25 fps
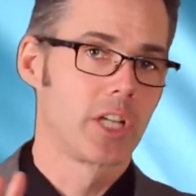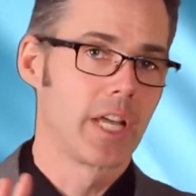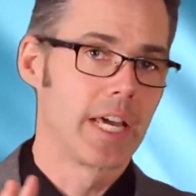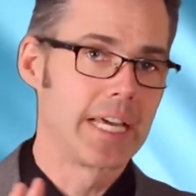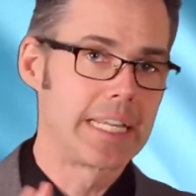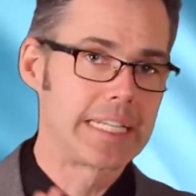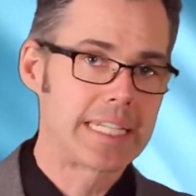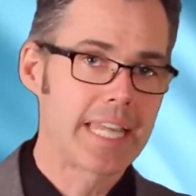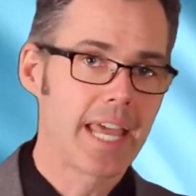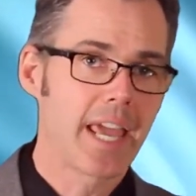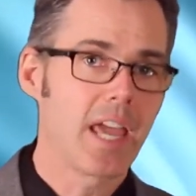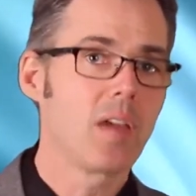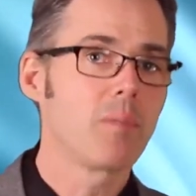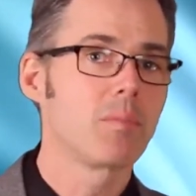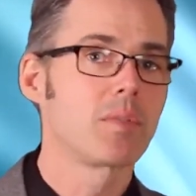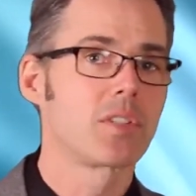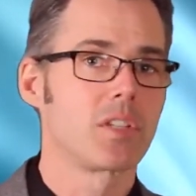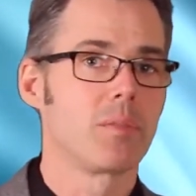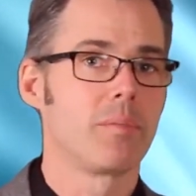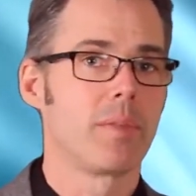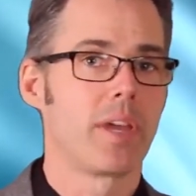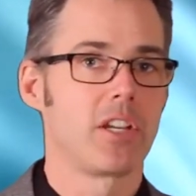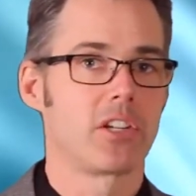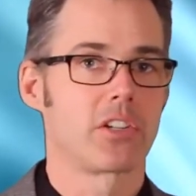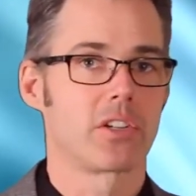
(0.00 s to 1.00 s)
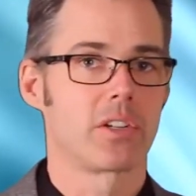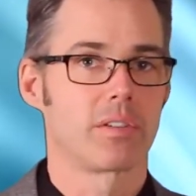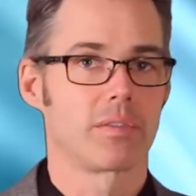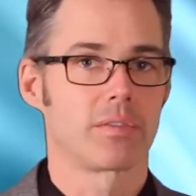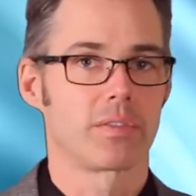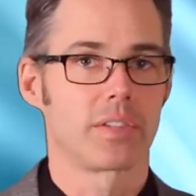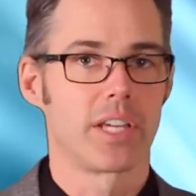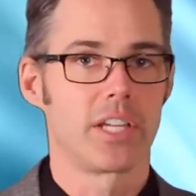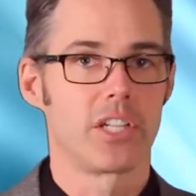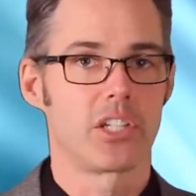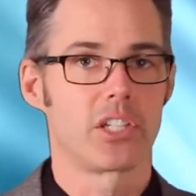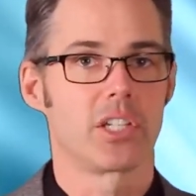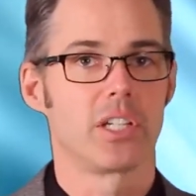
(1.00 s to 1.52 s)
attempts to measure
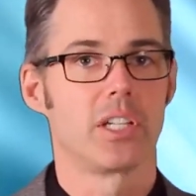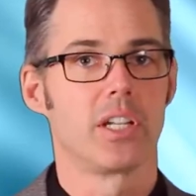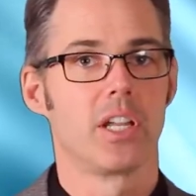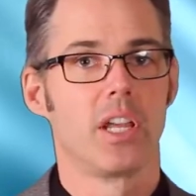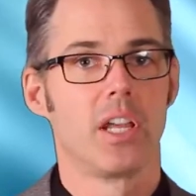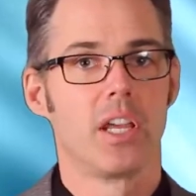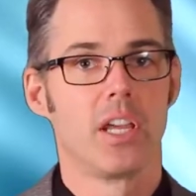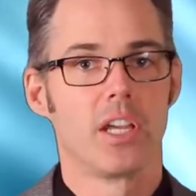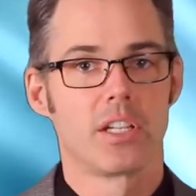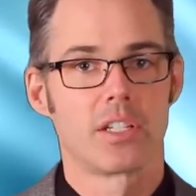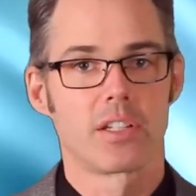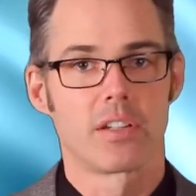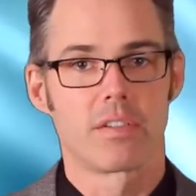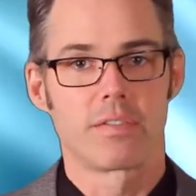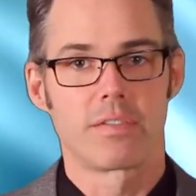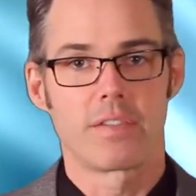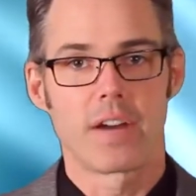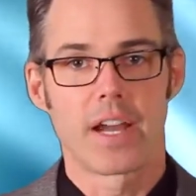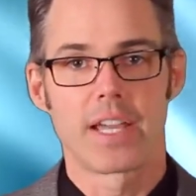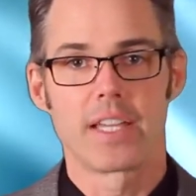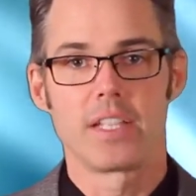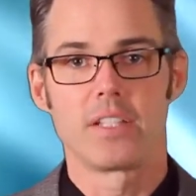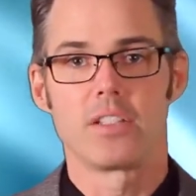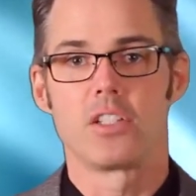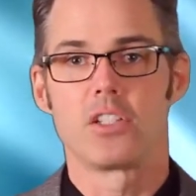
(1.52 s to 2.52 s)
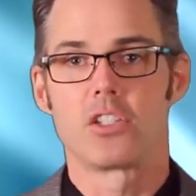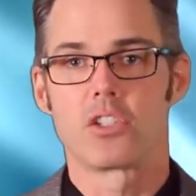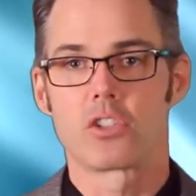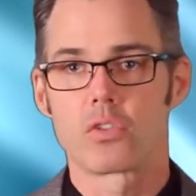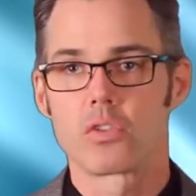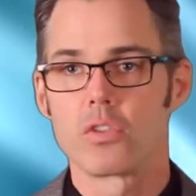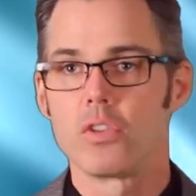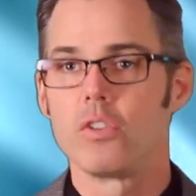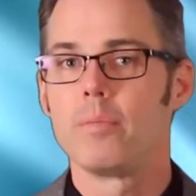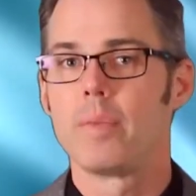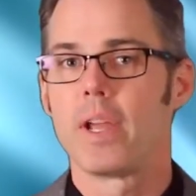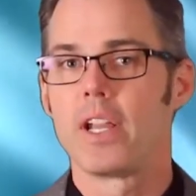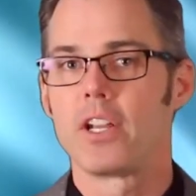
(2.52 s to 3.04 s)
inflation, to find the
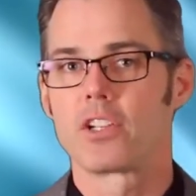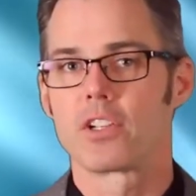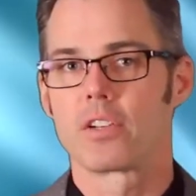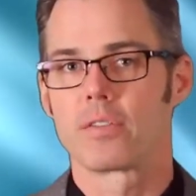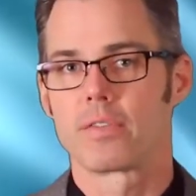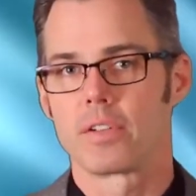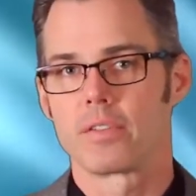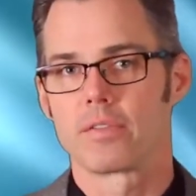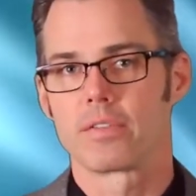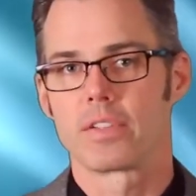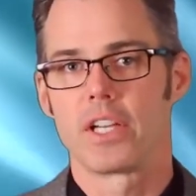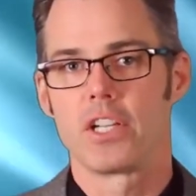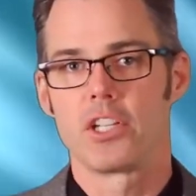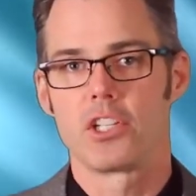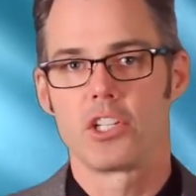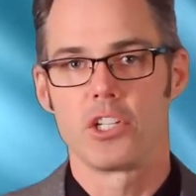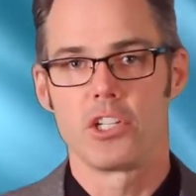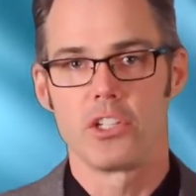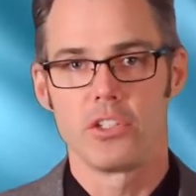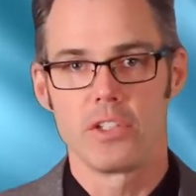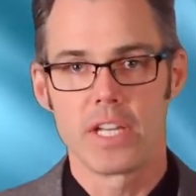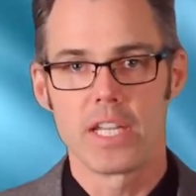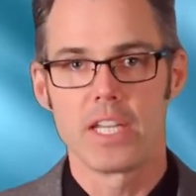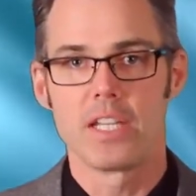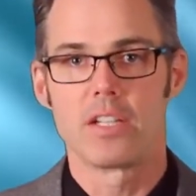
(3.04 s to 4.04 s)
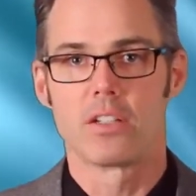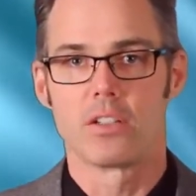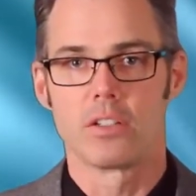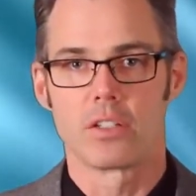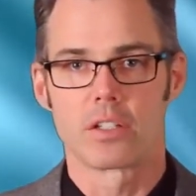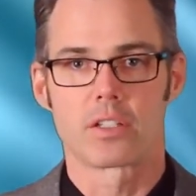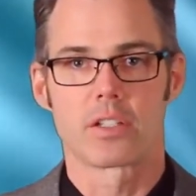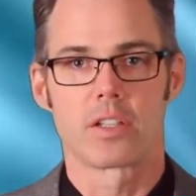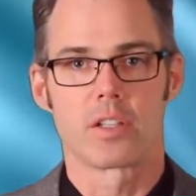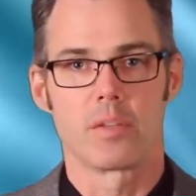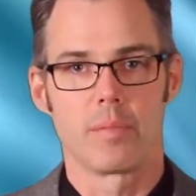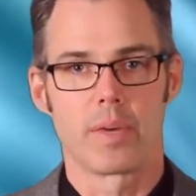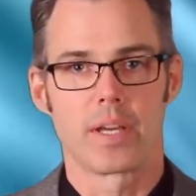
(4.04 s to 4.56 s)
true measure of inflation, you need to
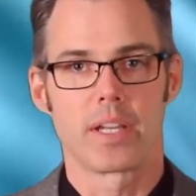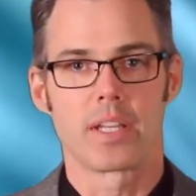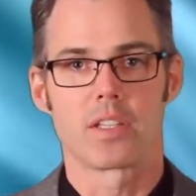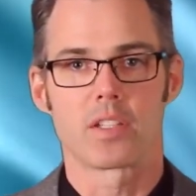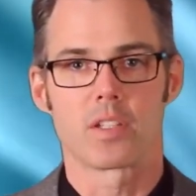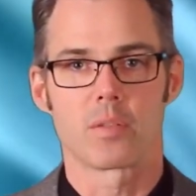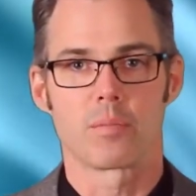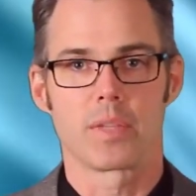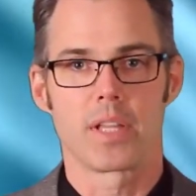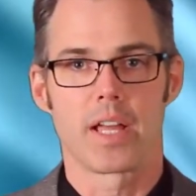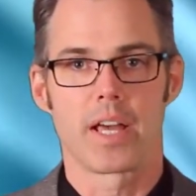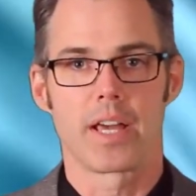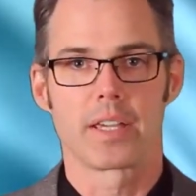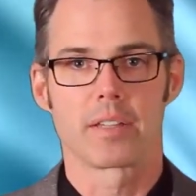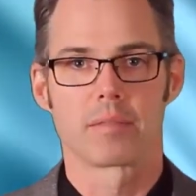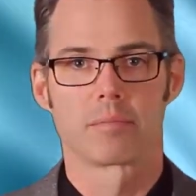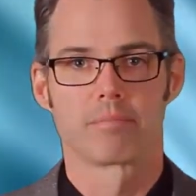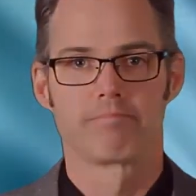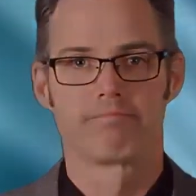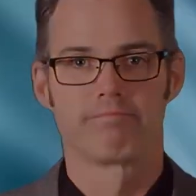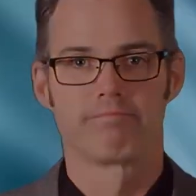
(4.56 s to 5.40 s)
look to the money supply.